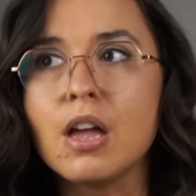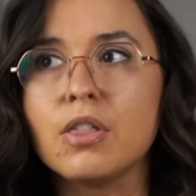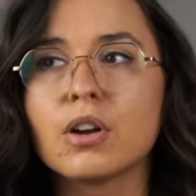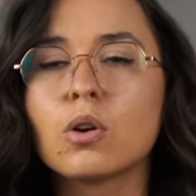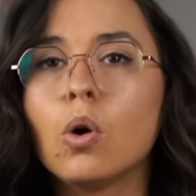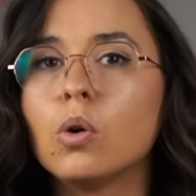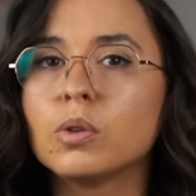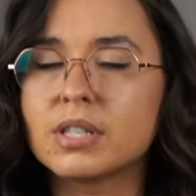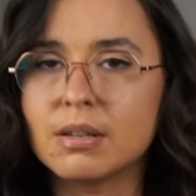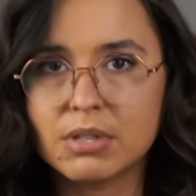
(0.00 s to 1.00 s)
Their goal
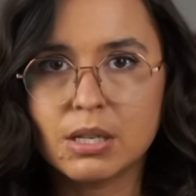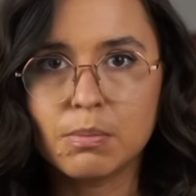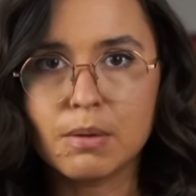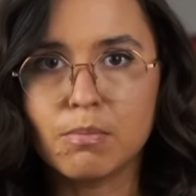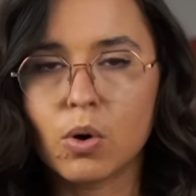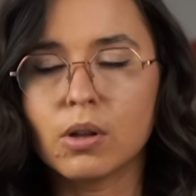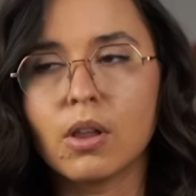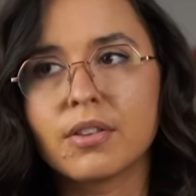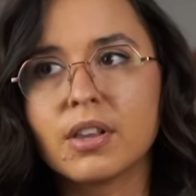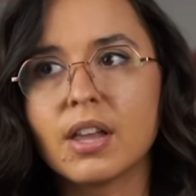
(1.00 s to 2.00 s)
seems to be more
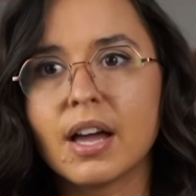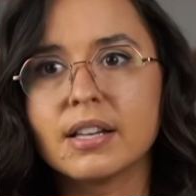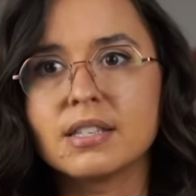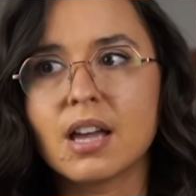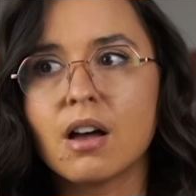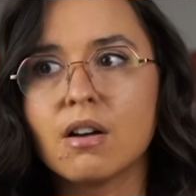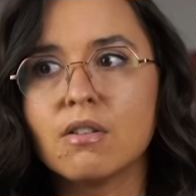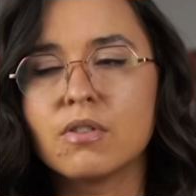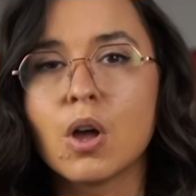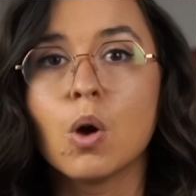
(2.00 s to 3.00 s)
along the lines
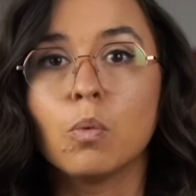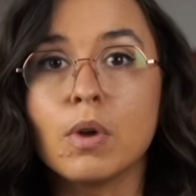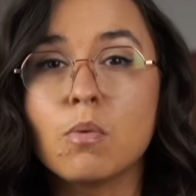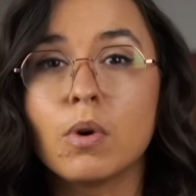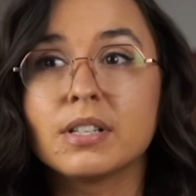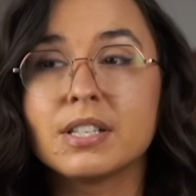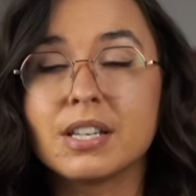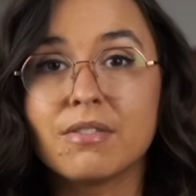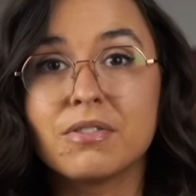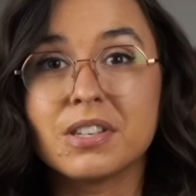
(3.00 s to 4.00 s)
of, we want to
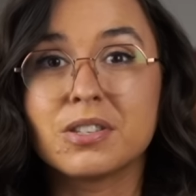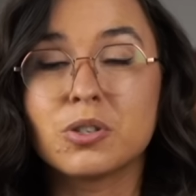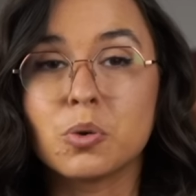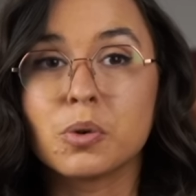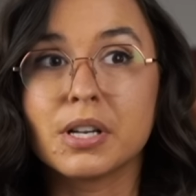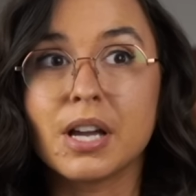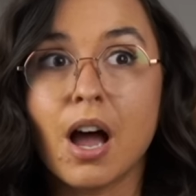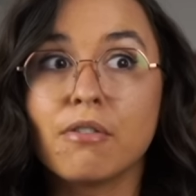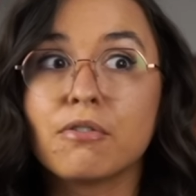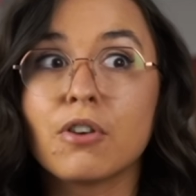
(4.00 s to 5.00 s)
give this story
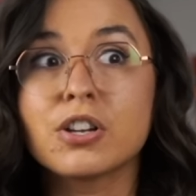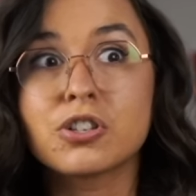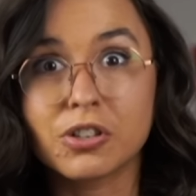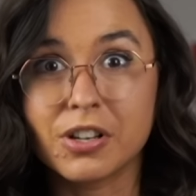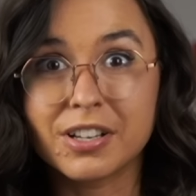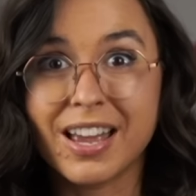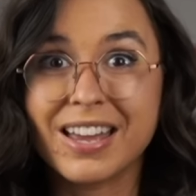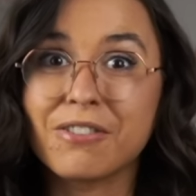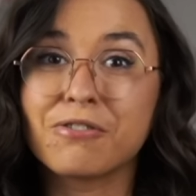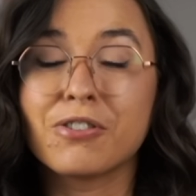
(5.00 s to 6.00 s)
a fresh look
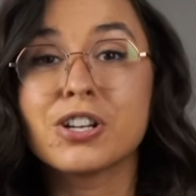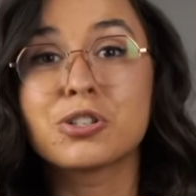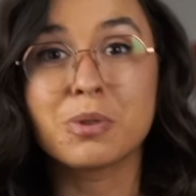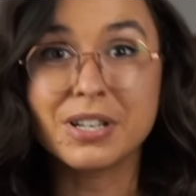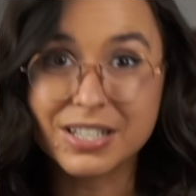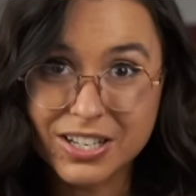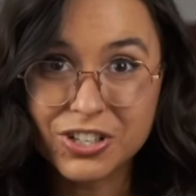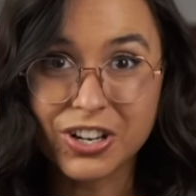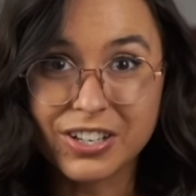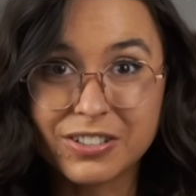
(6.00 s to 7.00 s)
and a fresh
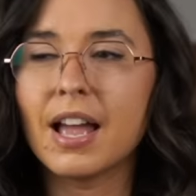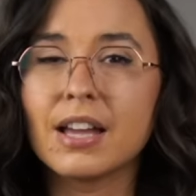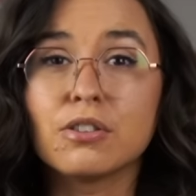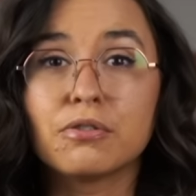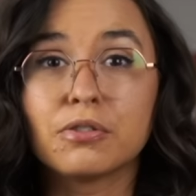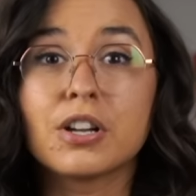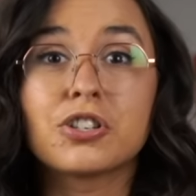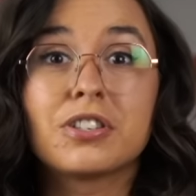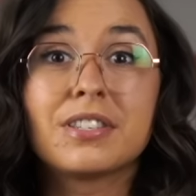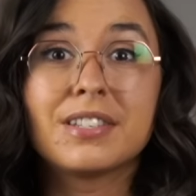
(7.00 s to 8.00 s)
rendition and a
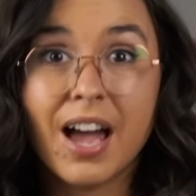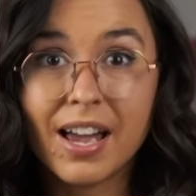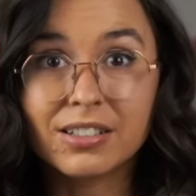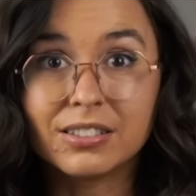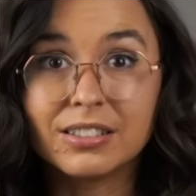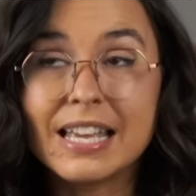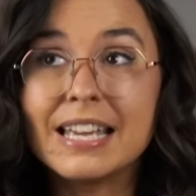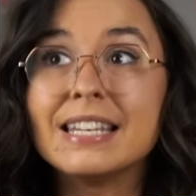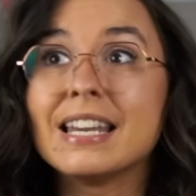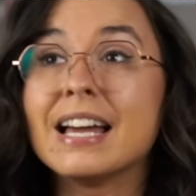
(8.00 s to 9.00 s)
fresh style
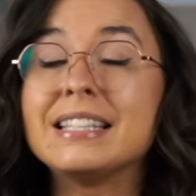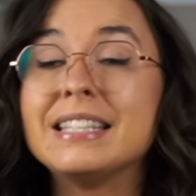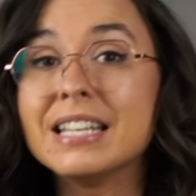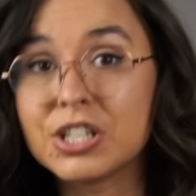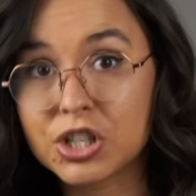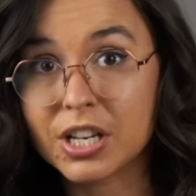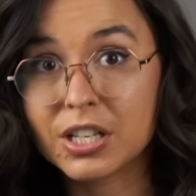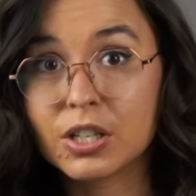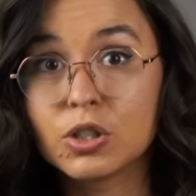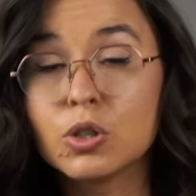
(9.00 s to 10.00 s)
in
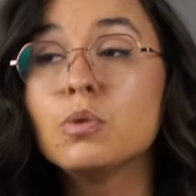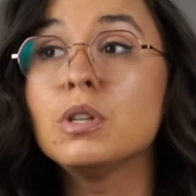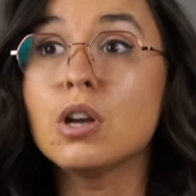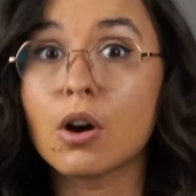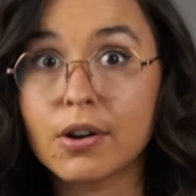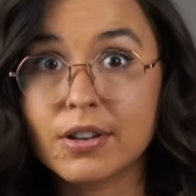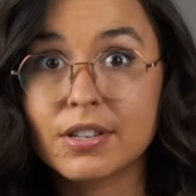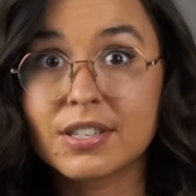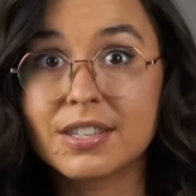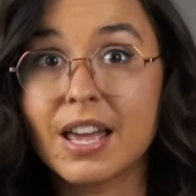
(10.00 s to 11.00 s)
addition to the
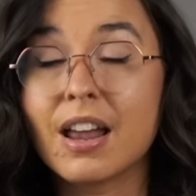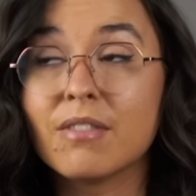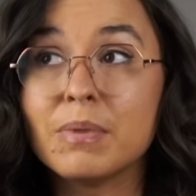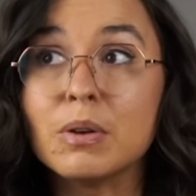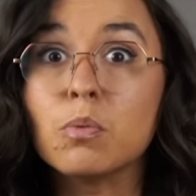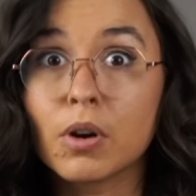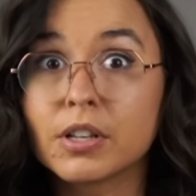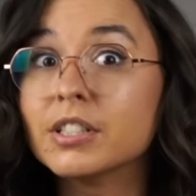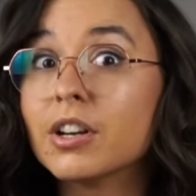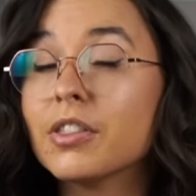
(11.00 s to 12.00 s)
artists that have been
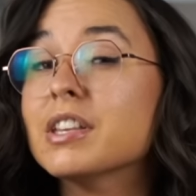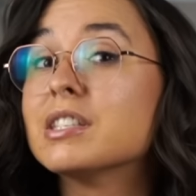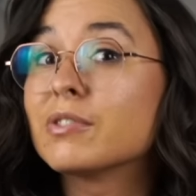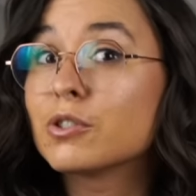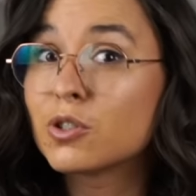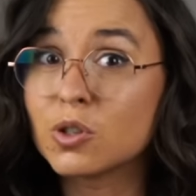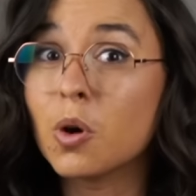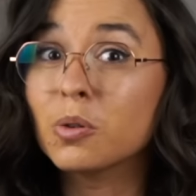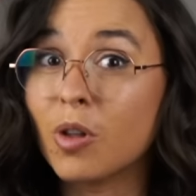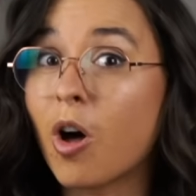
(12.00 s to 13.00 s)
working on this for
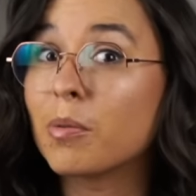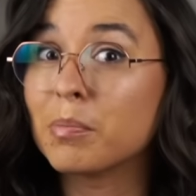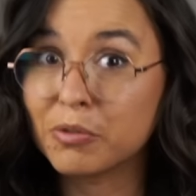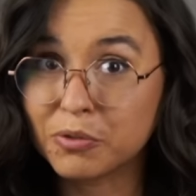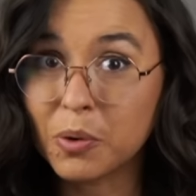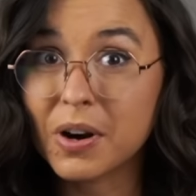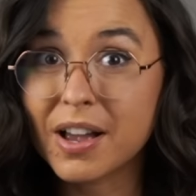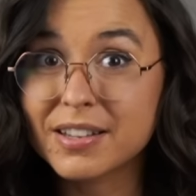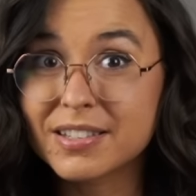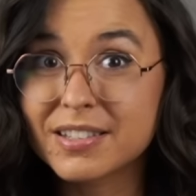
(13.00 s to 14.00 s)
so long before
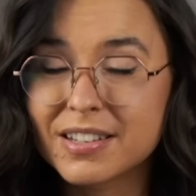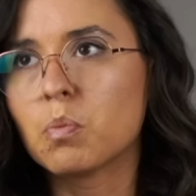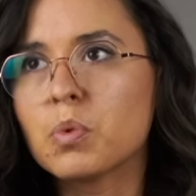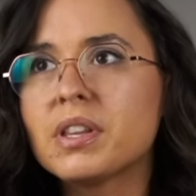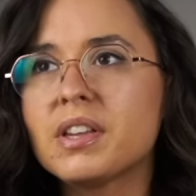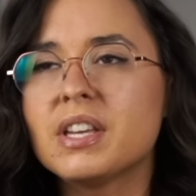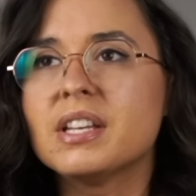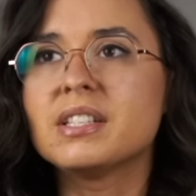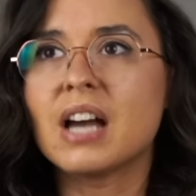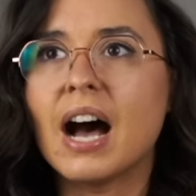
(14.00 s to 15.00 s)
us. really the
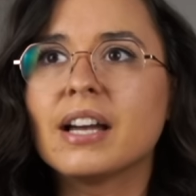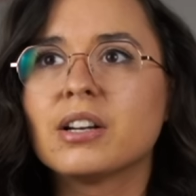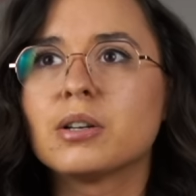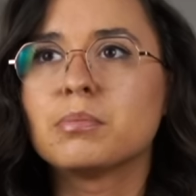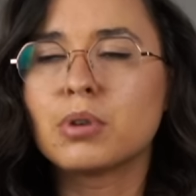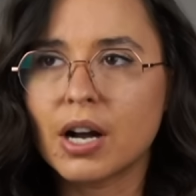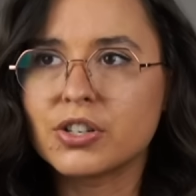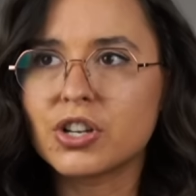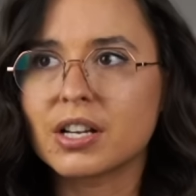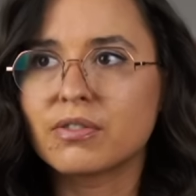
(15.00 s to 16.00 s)
entire
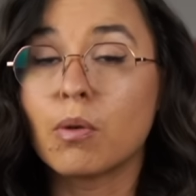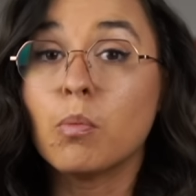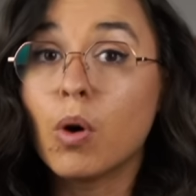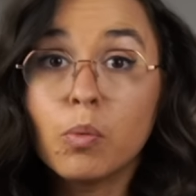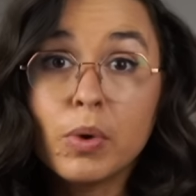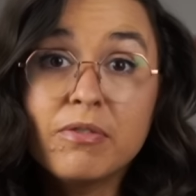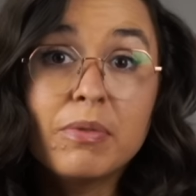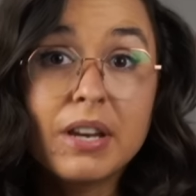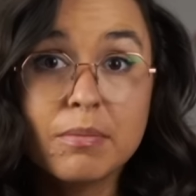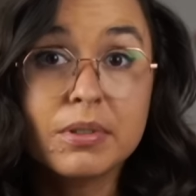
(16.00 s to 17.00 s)
project, from what we've
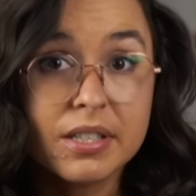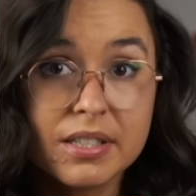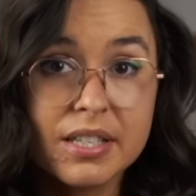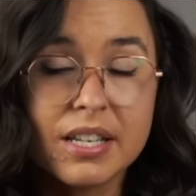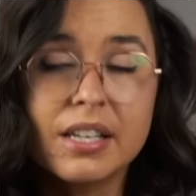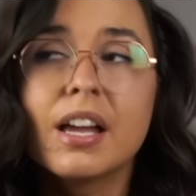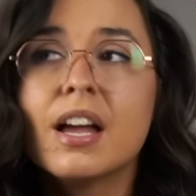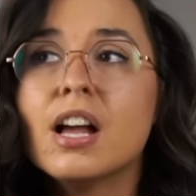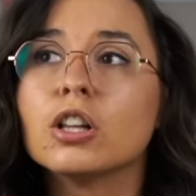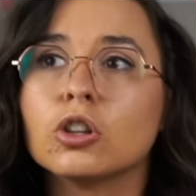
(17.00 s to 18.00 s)
been able to see,
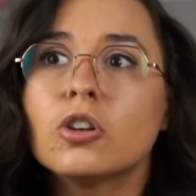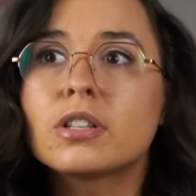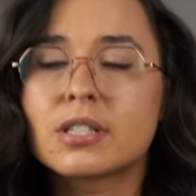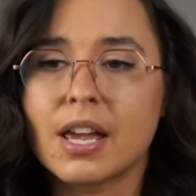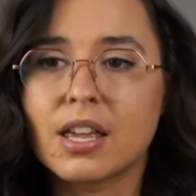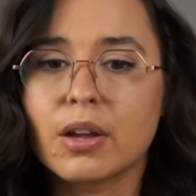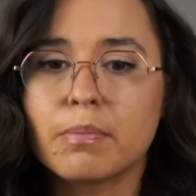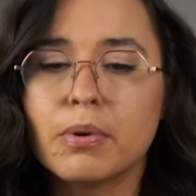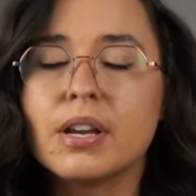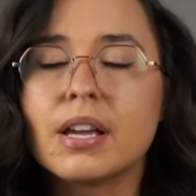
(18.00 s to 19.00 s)
looks like they're
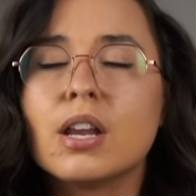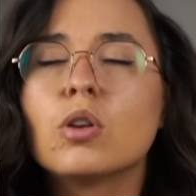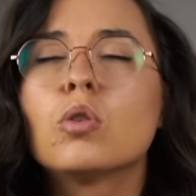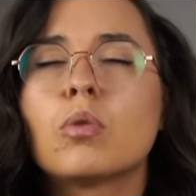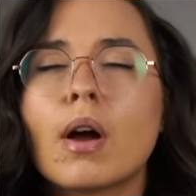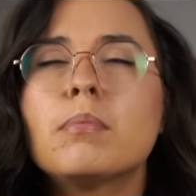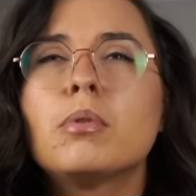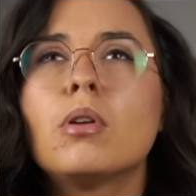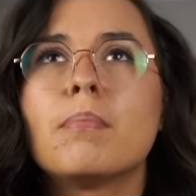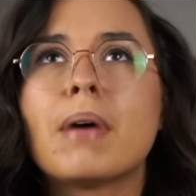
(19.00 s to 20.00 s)
putting an
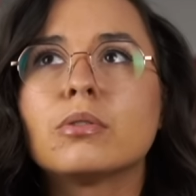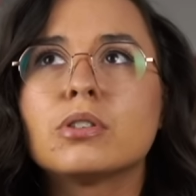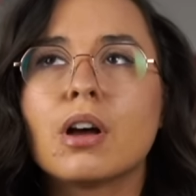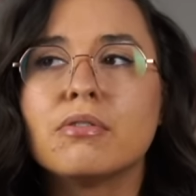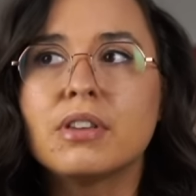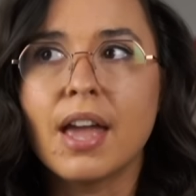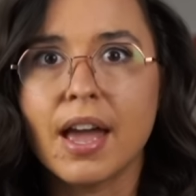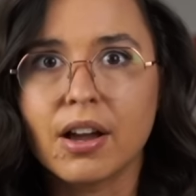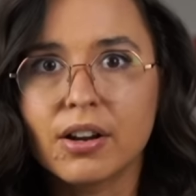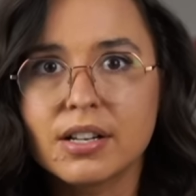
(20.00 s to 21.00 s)
incredible amount of
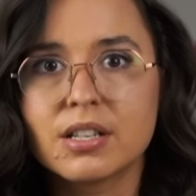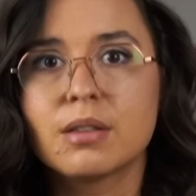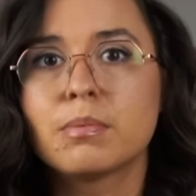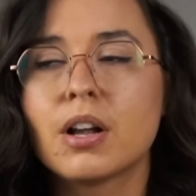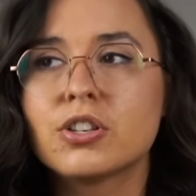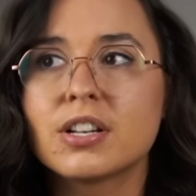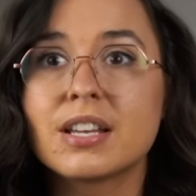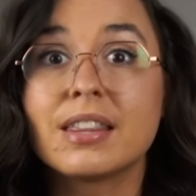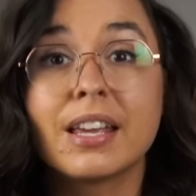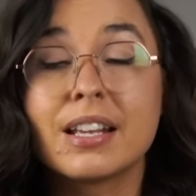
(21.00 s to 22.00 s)
care into the project,
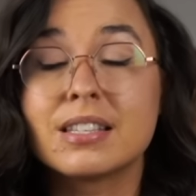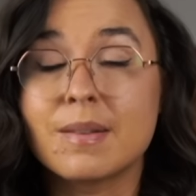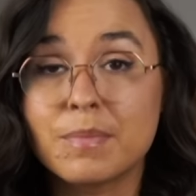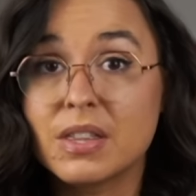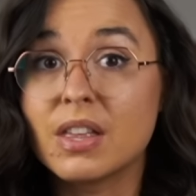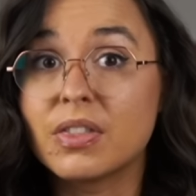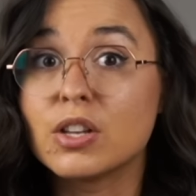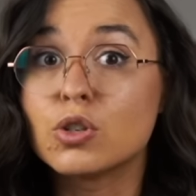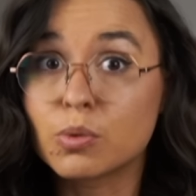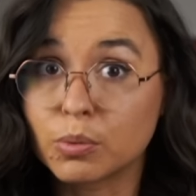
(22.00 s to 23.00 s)
and like it's something that they
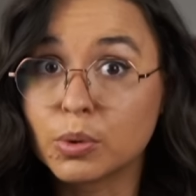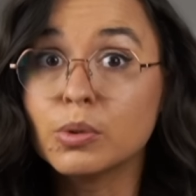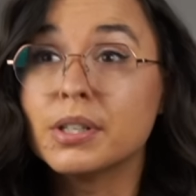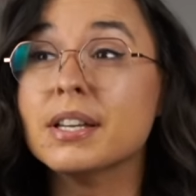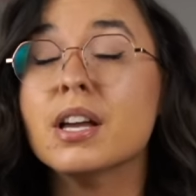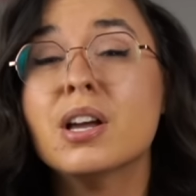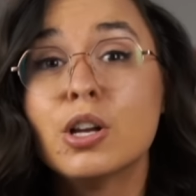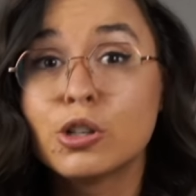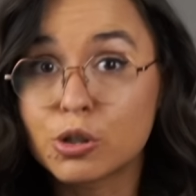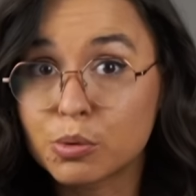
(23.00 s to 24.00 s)
truly,
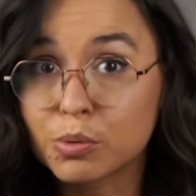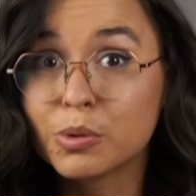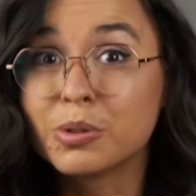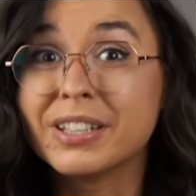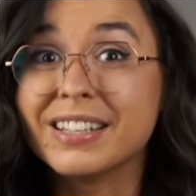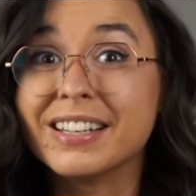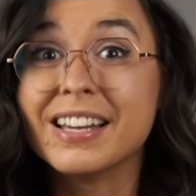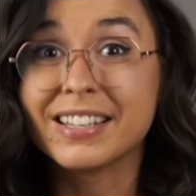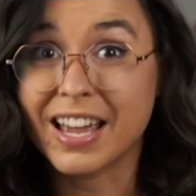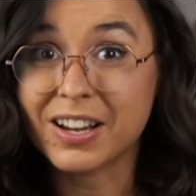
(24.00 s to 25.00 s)
truly
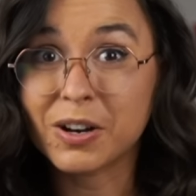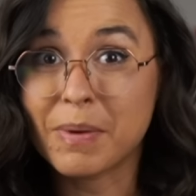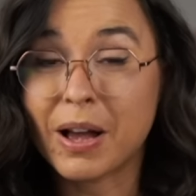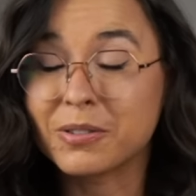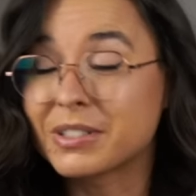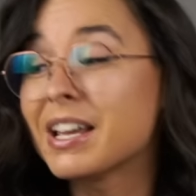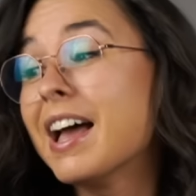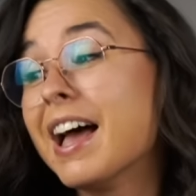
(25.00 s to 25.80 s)
care about.